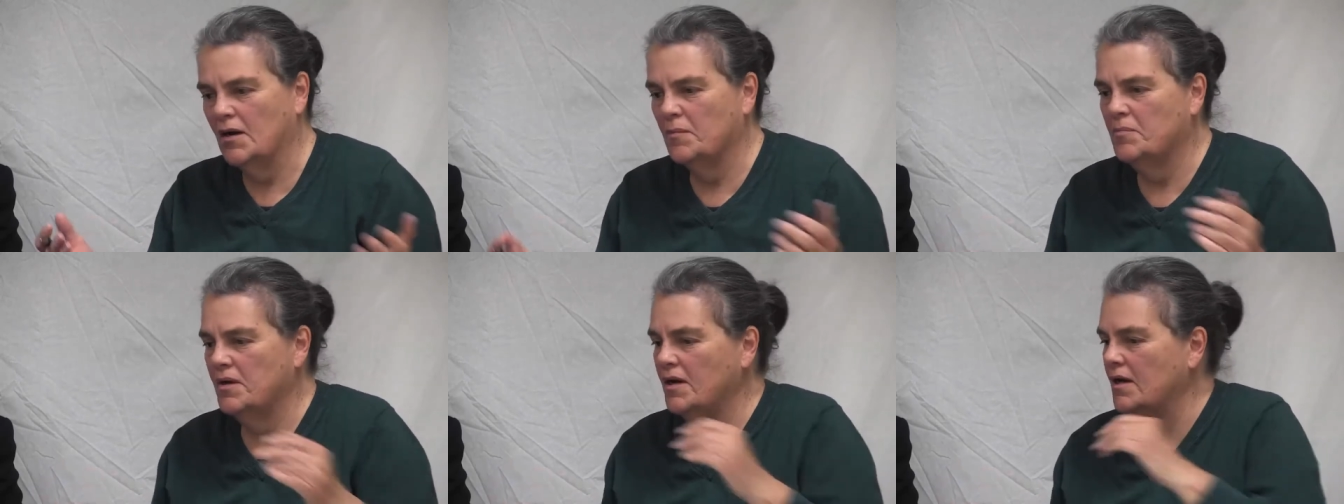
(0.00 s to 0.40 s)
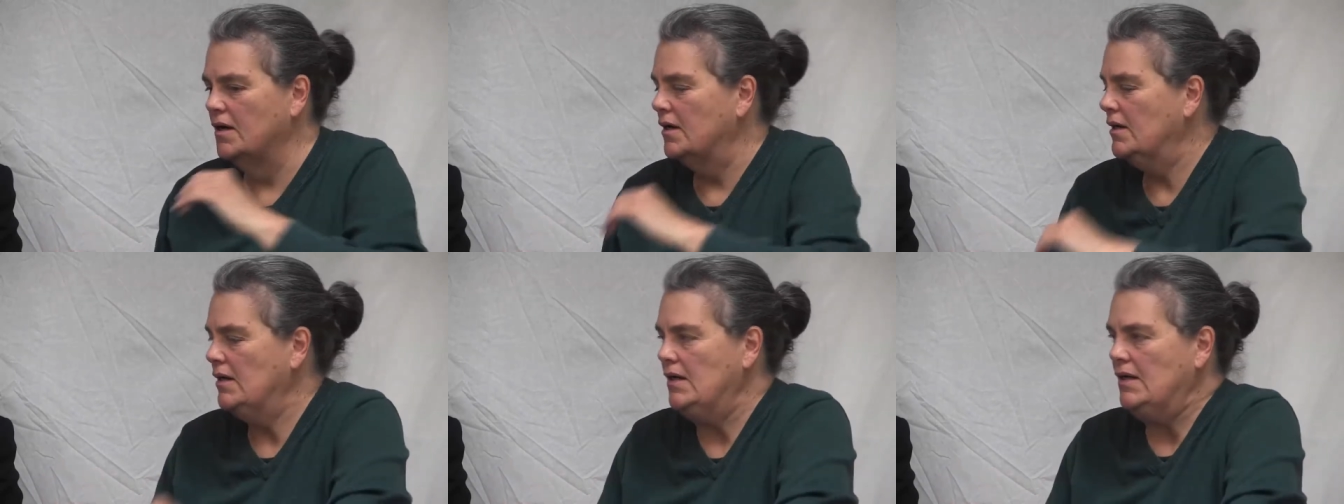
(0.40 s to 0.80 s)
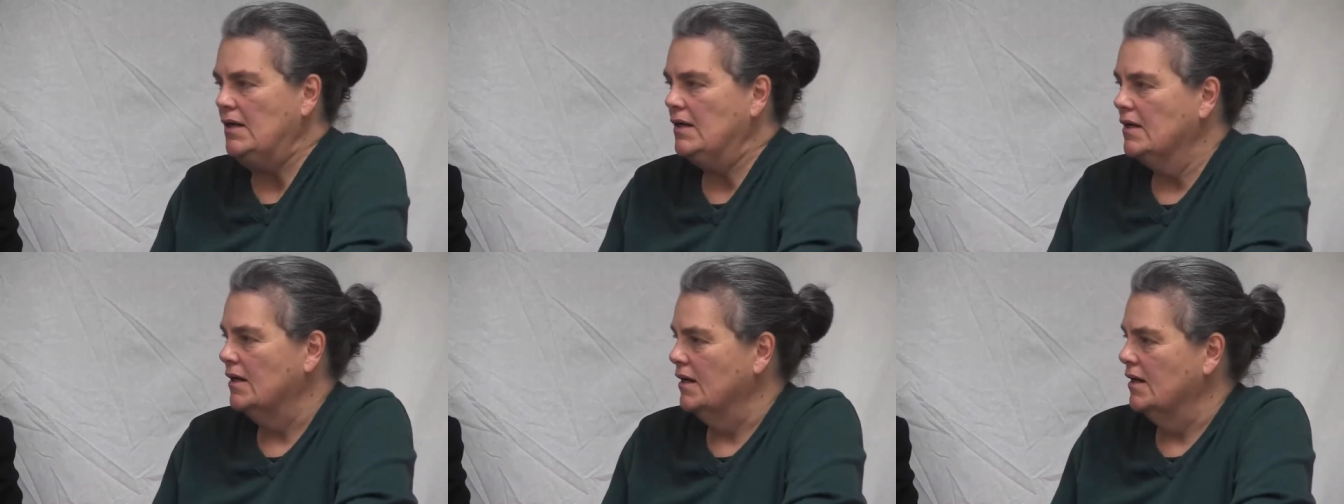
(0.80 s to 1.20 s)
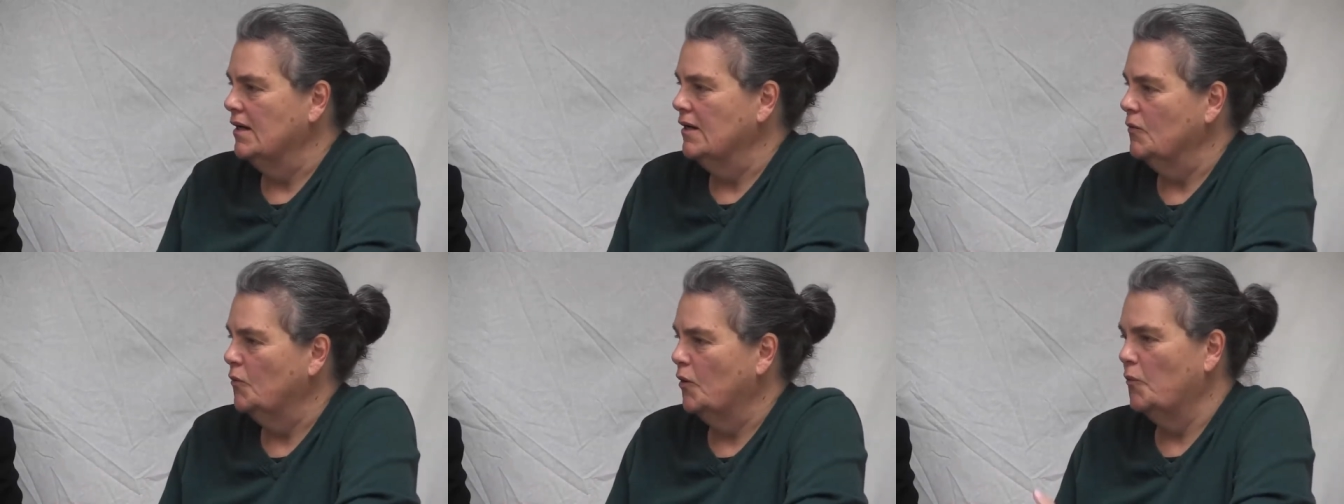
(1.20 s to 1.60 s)
Up here,
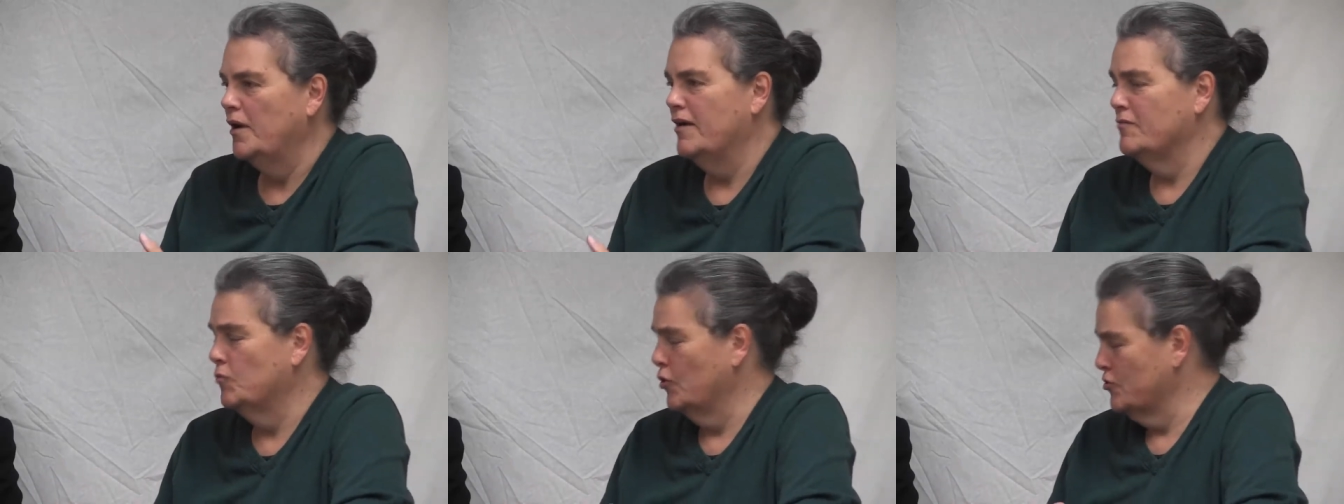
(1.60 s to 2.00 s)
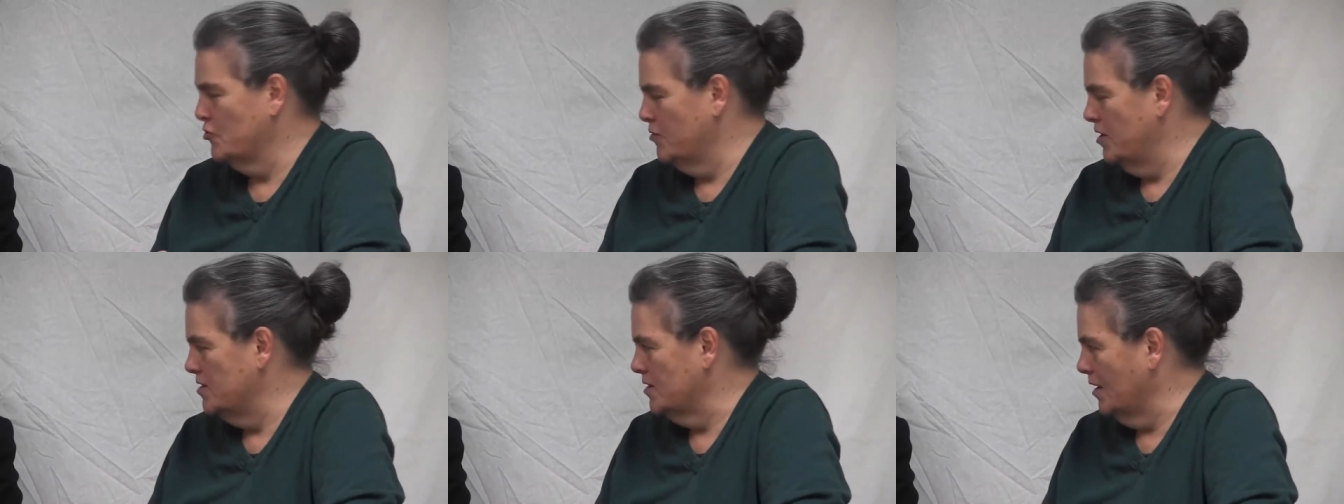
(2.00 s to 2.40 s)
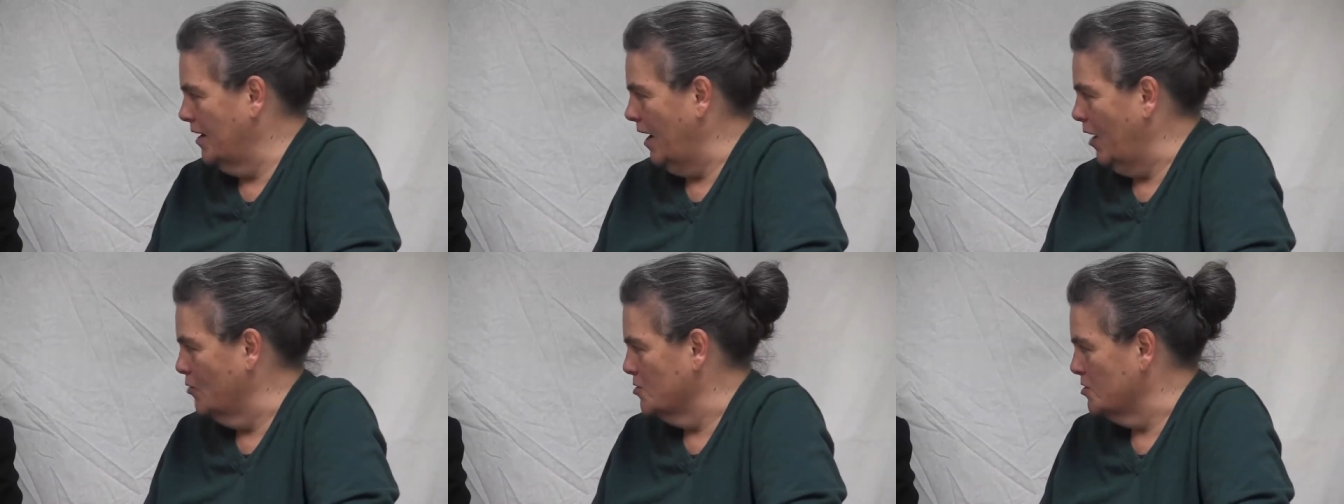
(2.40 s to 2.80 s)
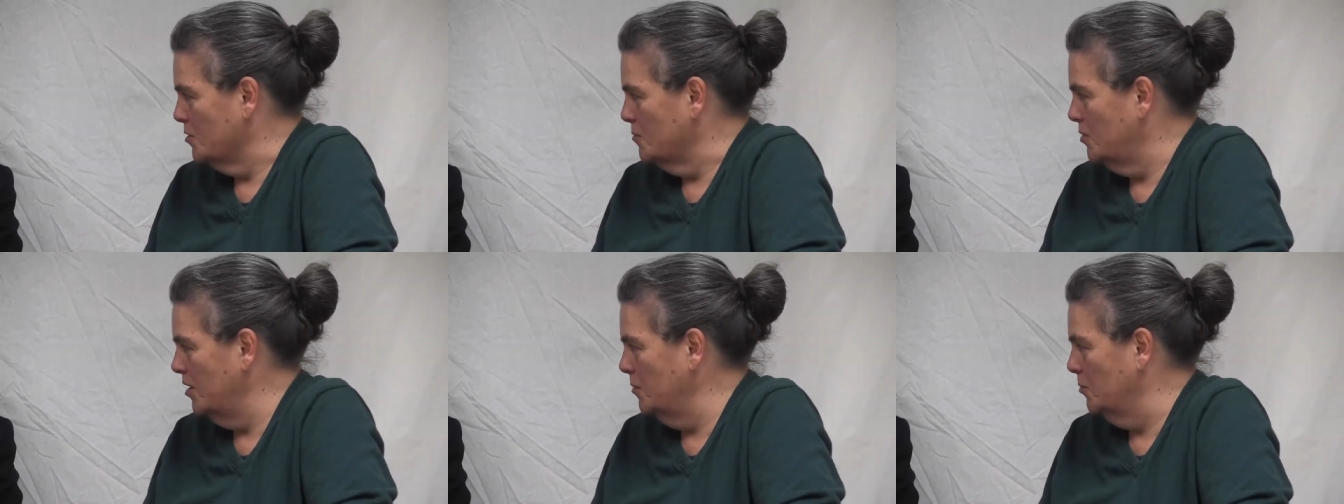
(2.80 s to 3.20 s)
where we have more trees and cows
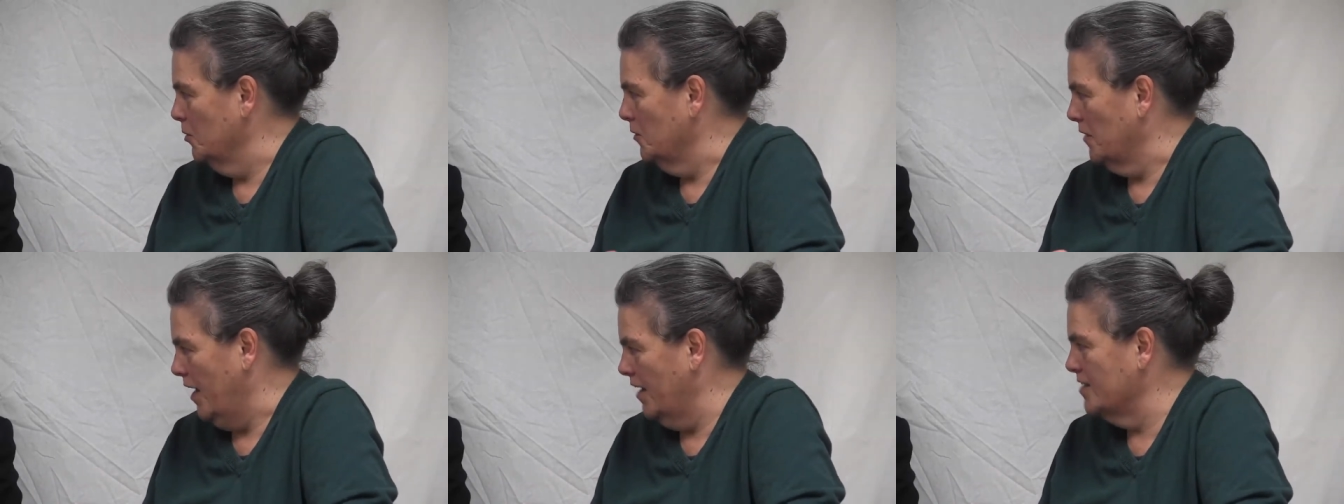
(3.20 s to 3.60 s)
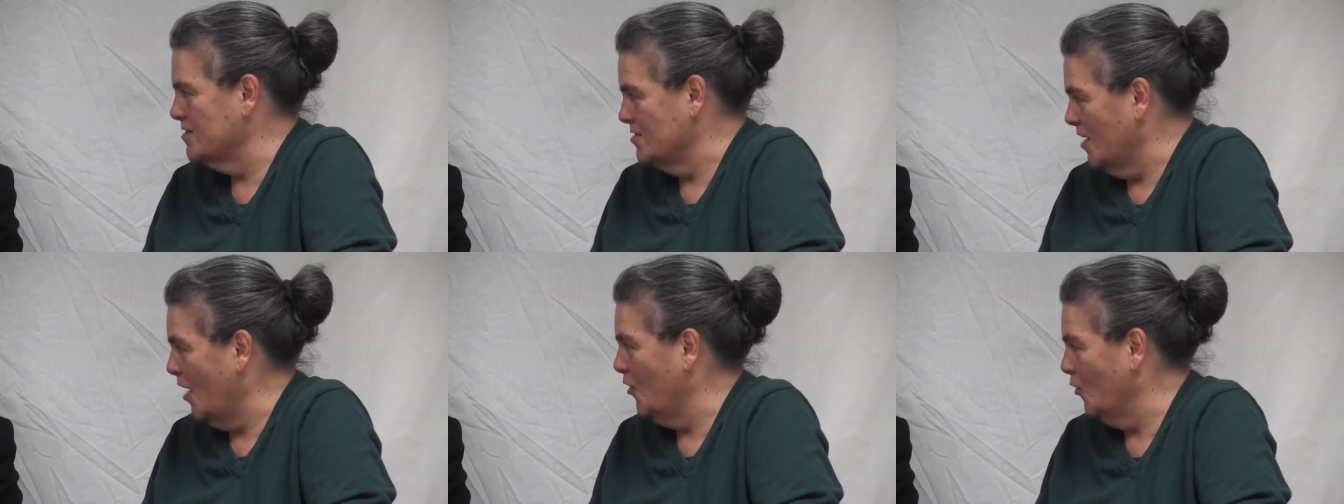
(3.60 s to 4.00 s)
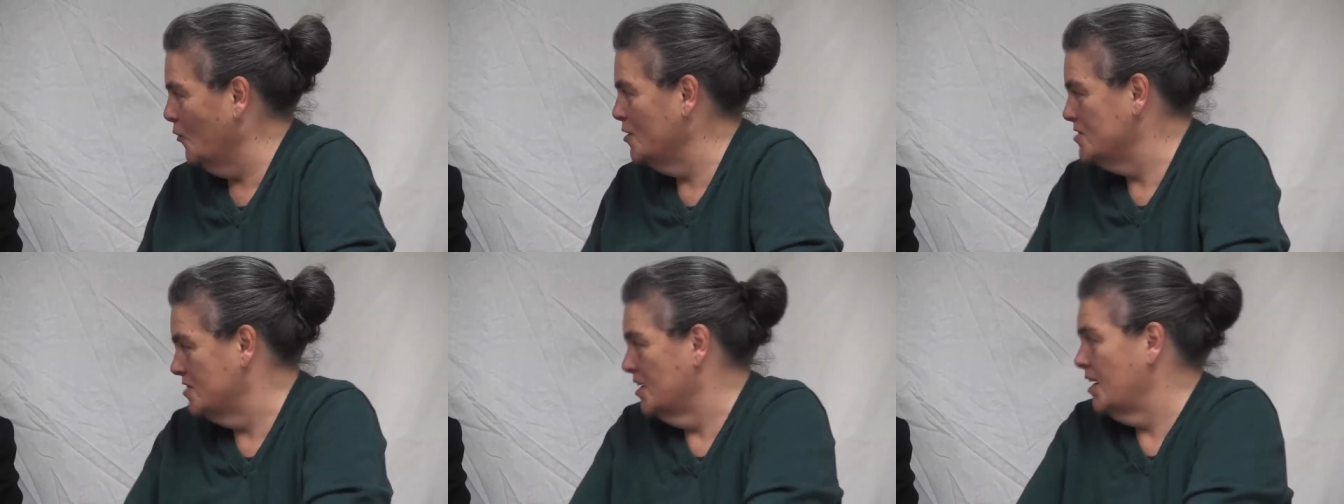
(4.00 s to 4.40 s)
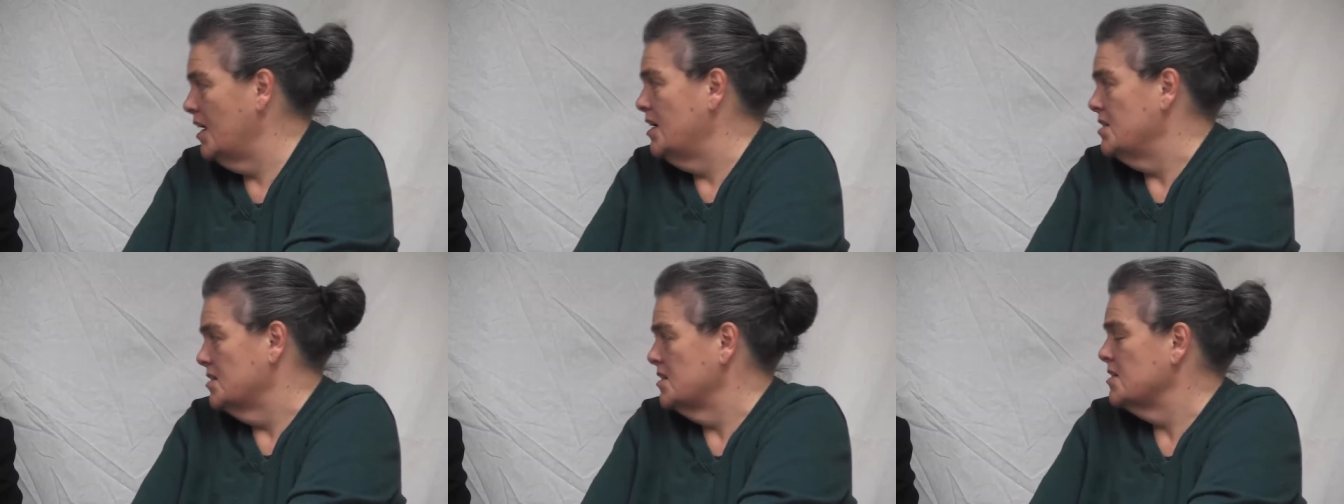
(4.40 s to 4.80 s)
than people, that is not always the
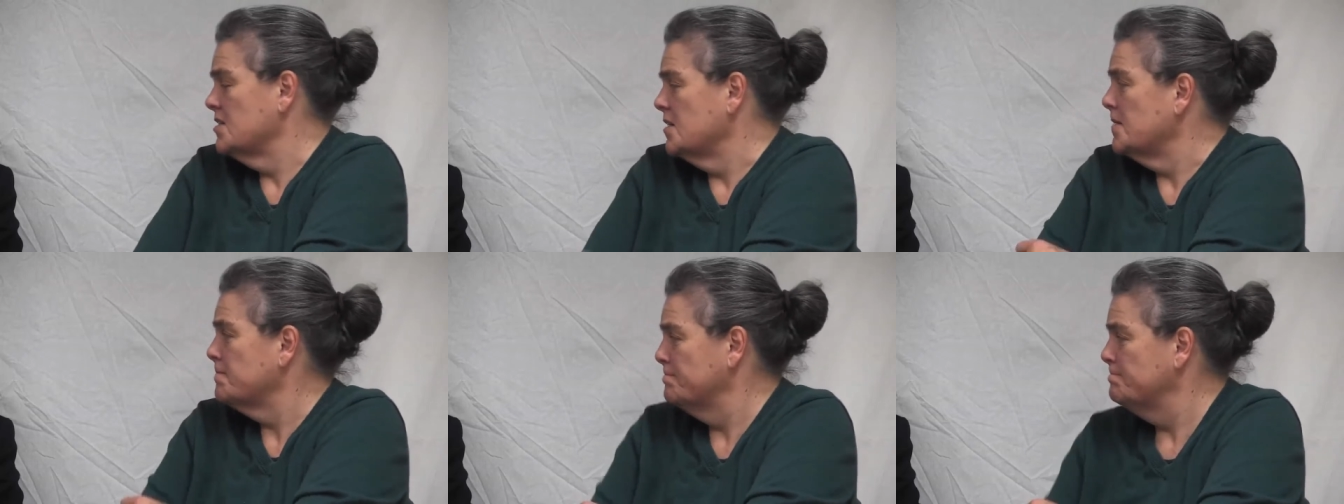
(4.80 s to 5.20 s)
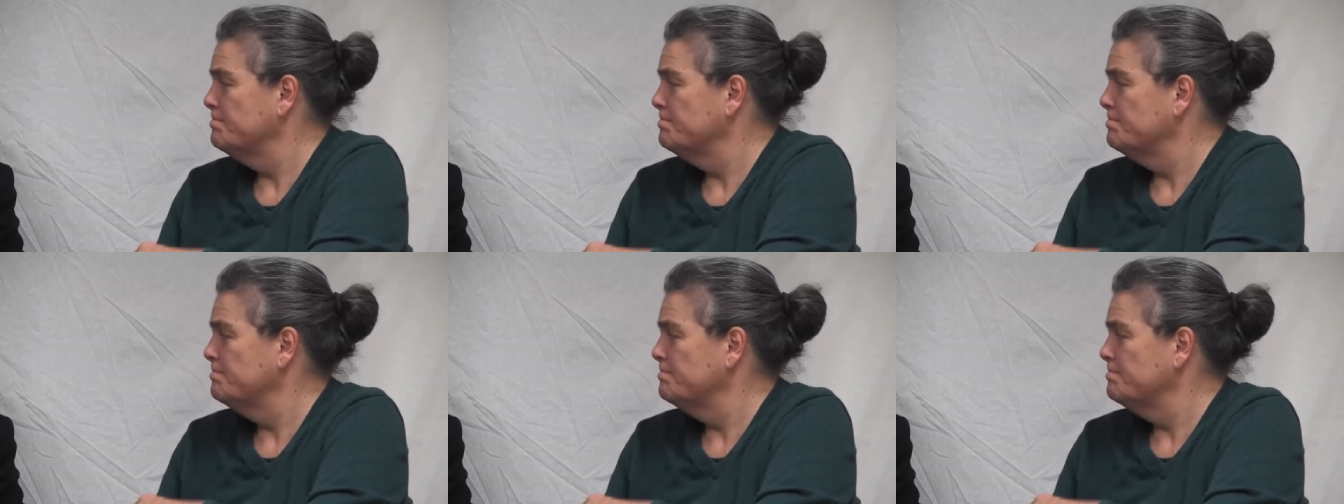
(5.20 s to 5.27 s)
case, is it?